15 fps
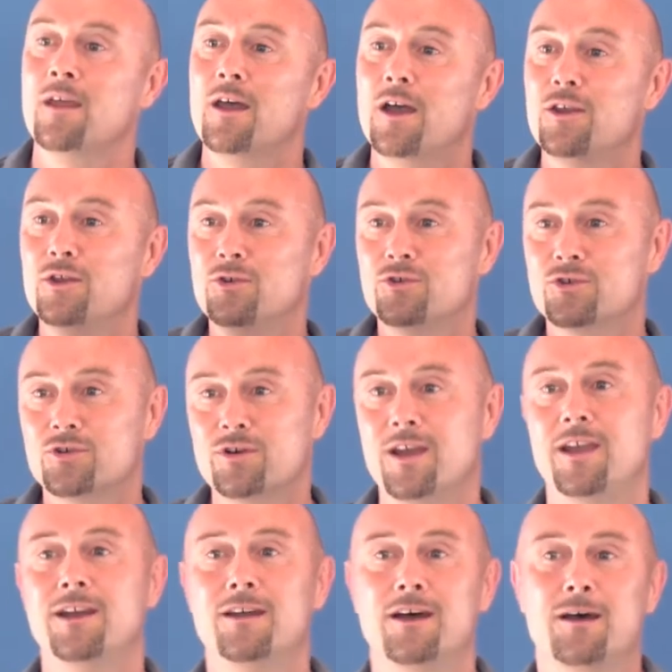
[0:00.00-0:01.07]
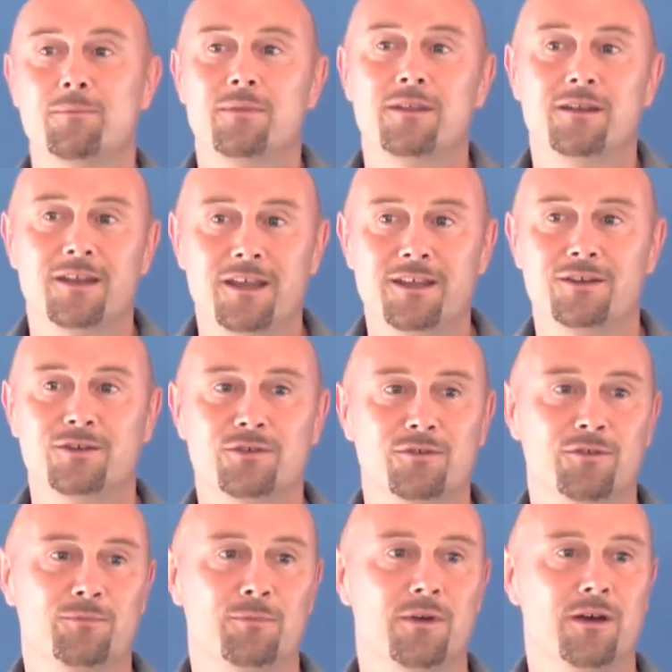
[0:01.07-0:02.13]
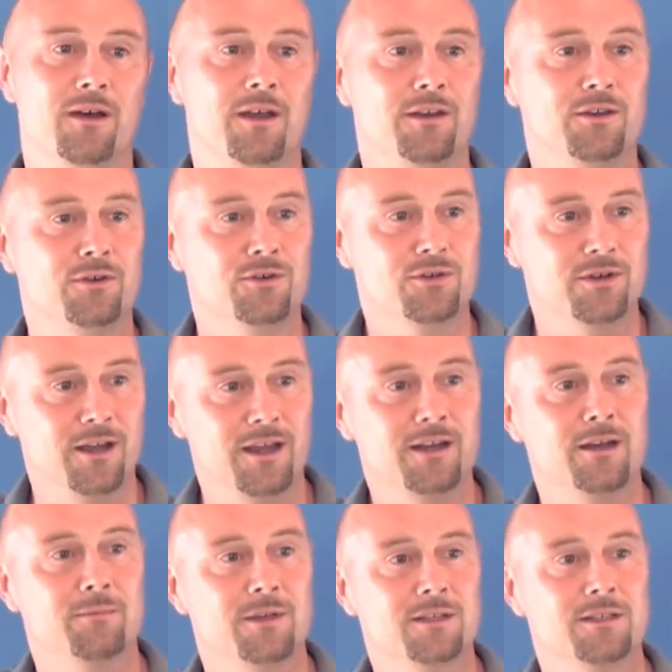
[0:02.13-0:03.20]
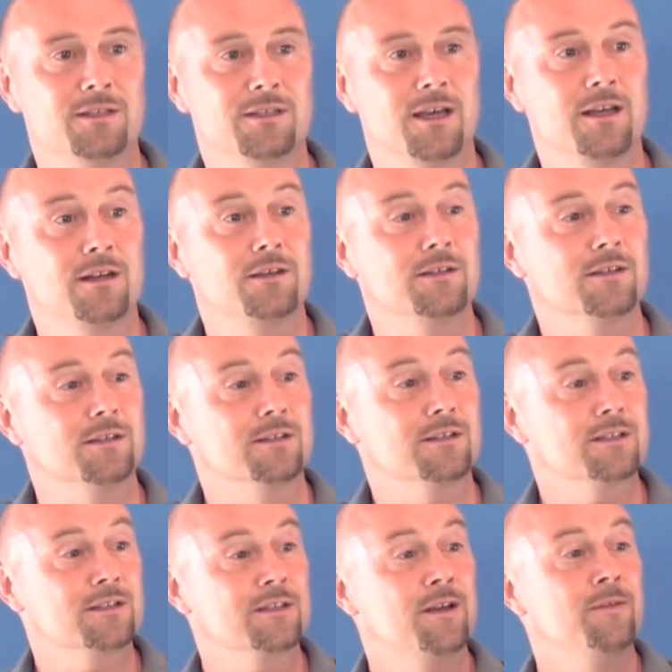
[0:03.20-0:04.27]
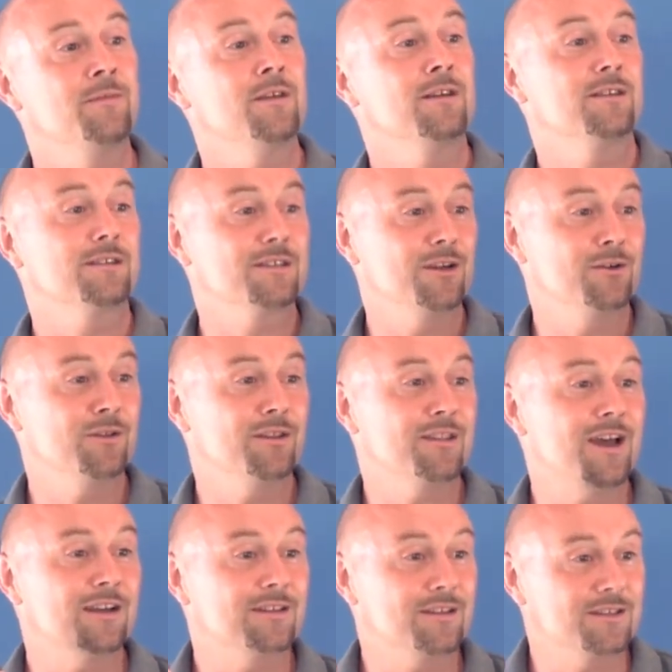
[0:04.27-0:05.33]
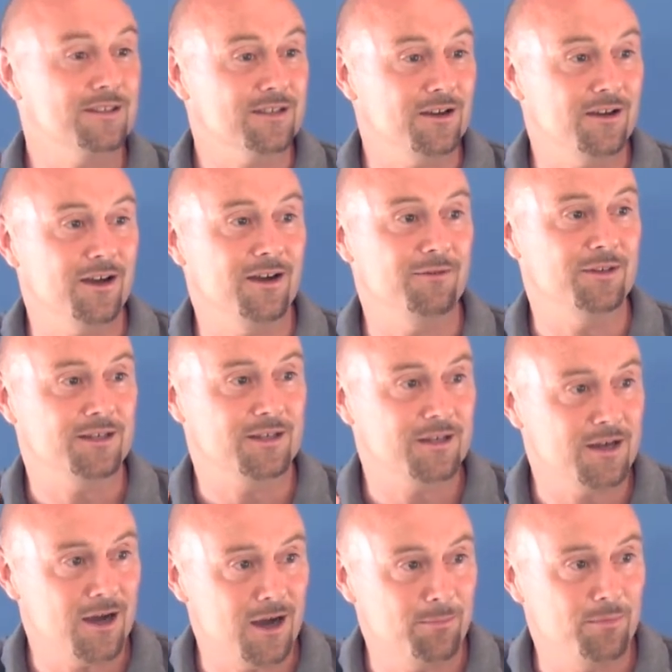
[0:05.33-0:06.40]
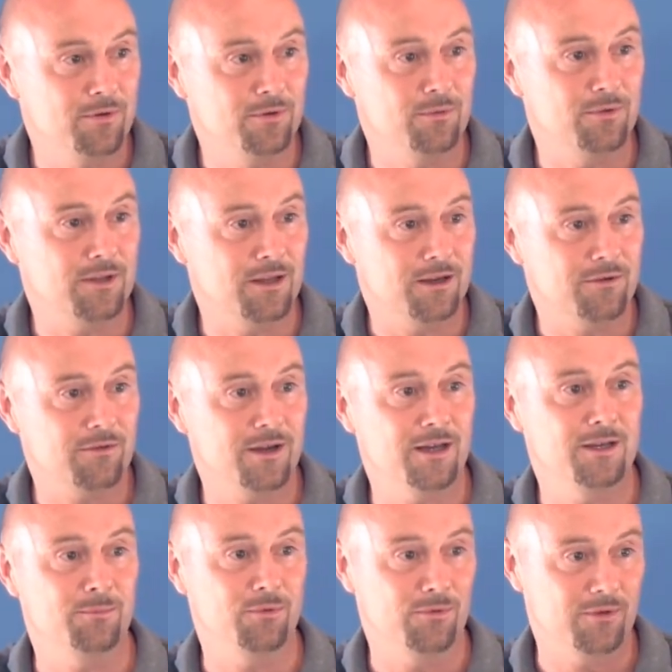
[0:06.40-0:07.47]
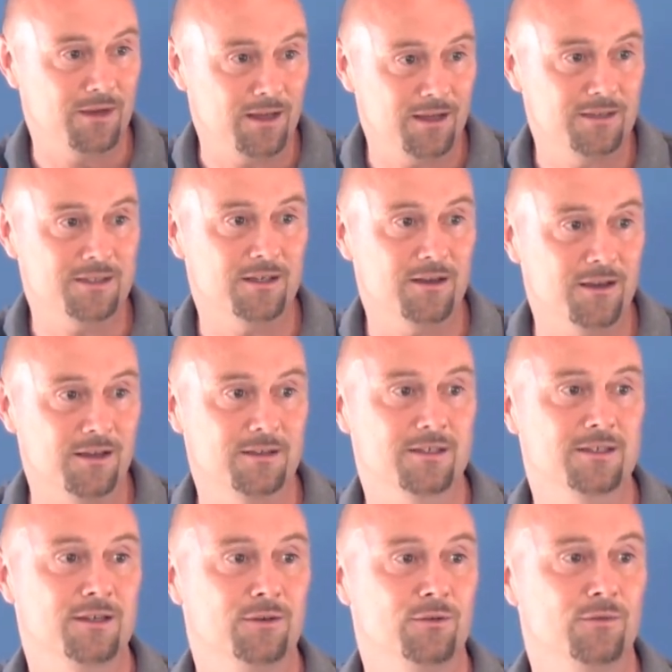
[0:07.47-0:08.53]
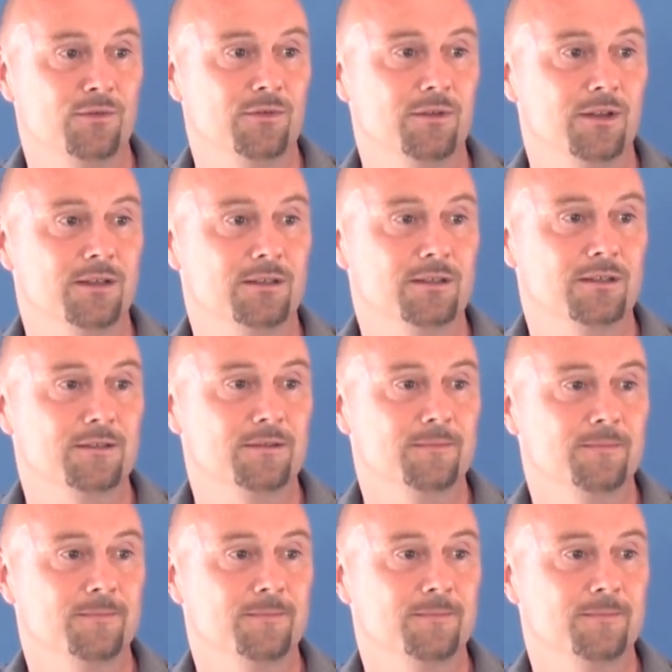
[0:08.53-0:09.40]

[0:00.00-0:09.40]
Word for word: And you train up the nature of mind, you train up this intelligence so that that desire is coupled with incredible laser-like skillfulness.